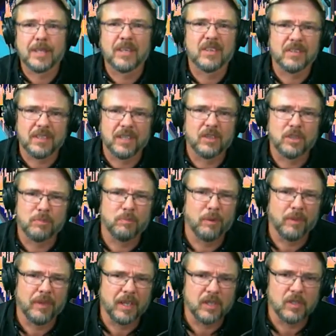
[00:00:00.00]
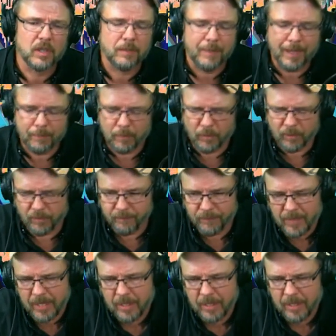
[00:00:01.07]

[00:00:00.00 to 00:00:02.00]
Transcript: It just put things on the back burner,